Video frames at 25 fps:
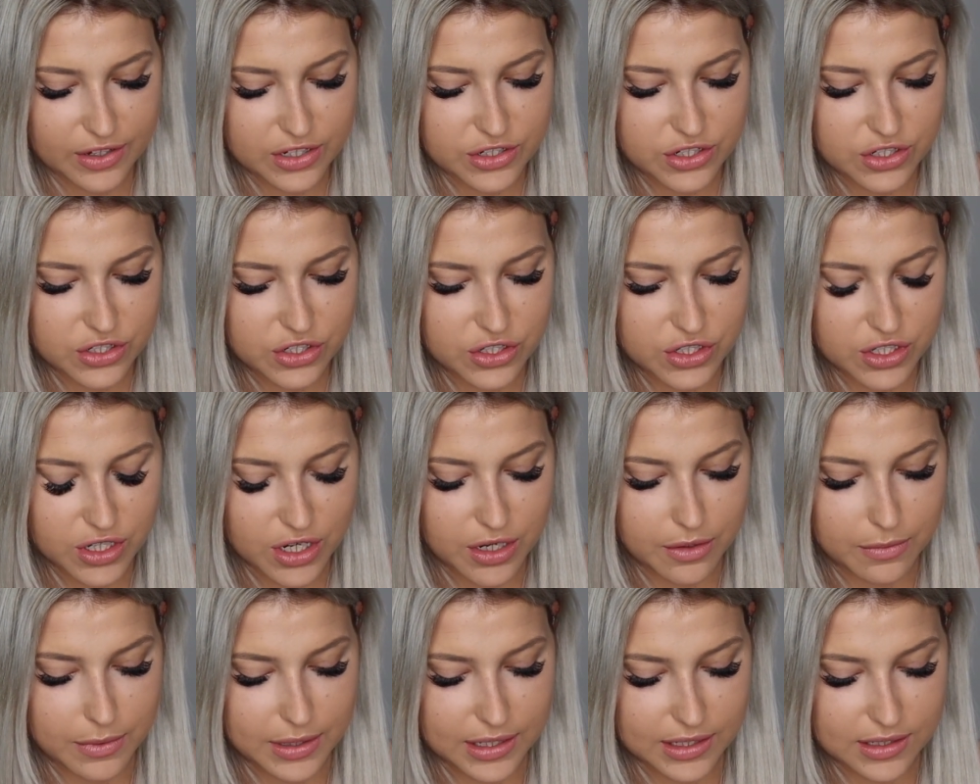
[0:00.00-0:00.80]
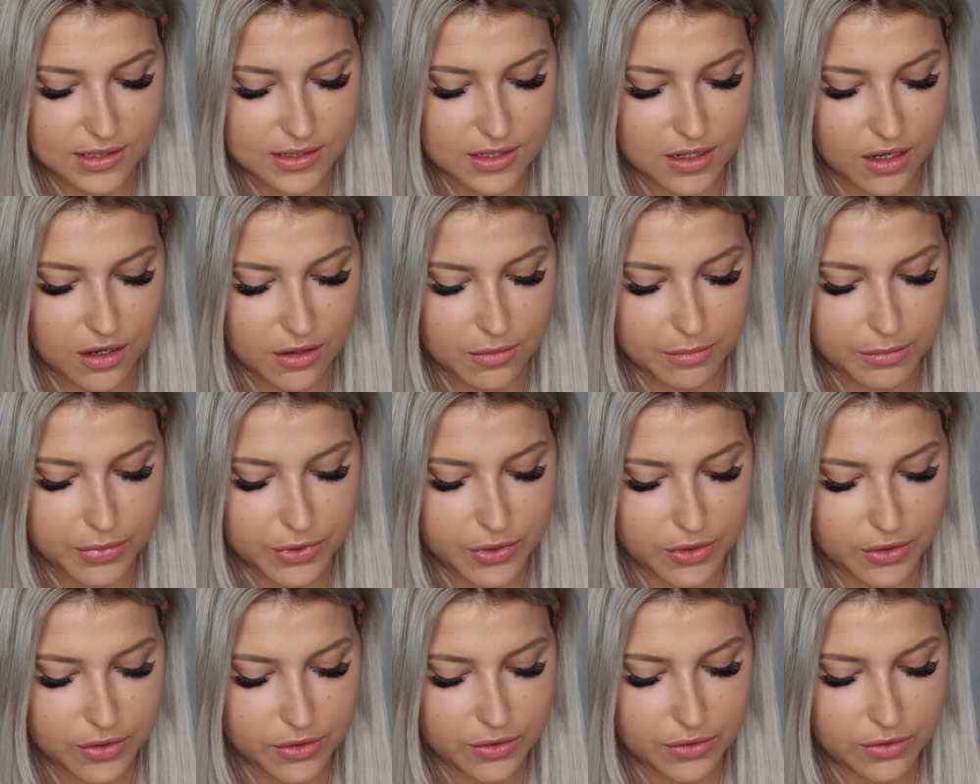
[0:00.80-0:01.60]
I just show you an
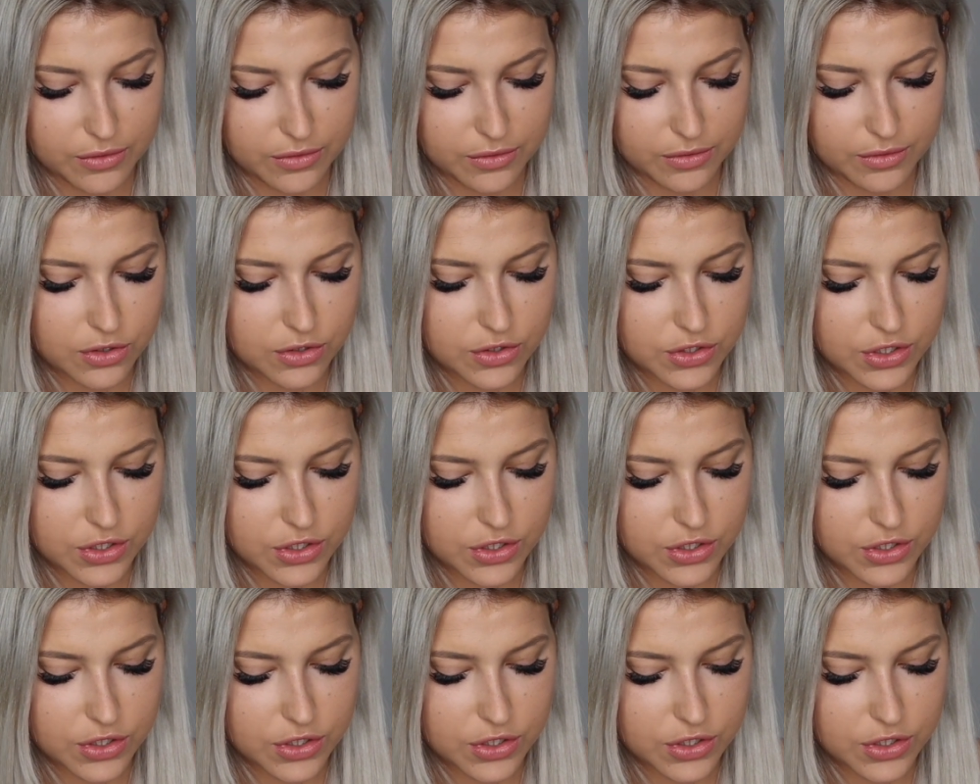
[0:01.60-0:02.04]
example, you can